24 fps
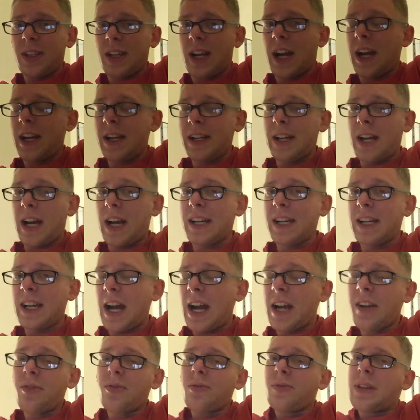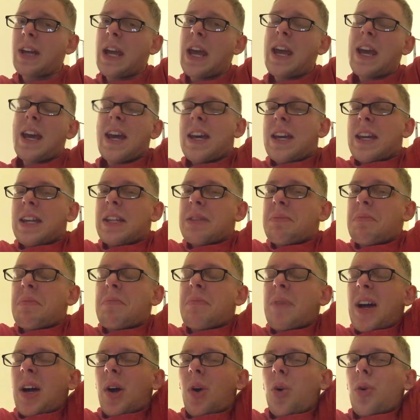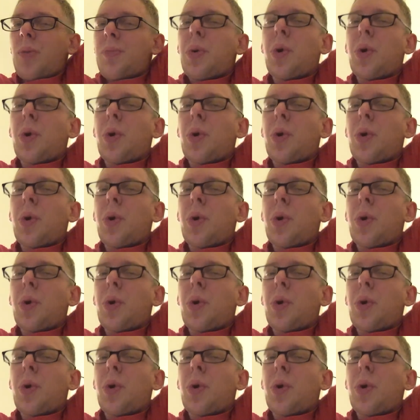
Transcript: I don't, my whole